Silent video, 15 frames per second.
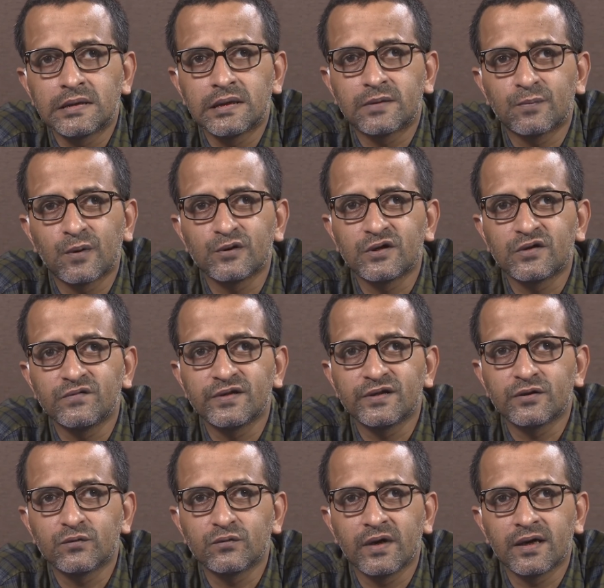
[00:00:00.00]
that
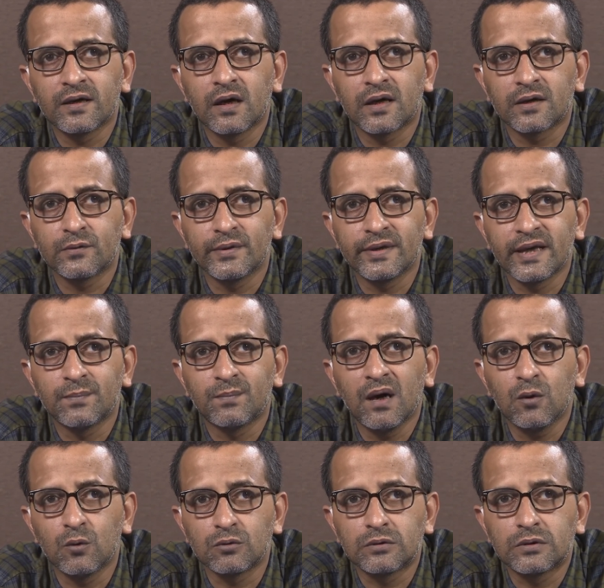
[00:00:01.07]
positivists were arguing
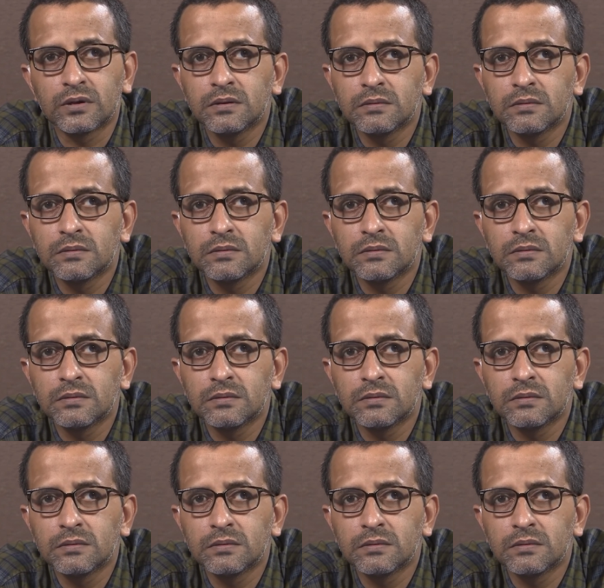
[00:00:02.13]
about?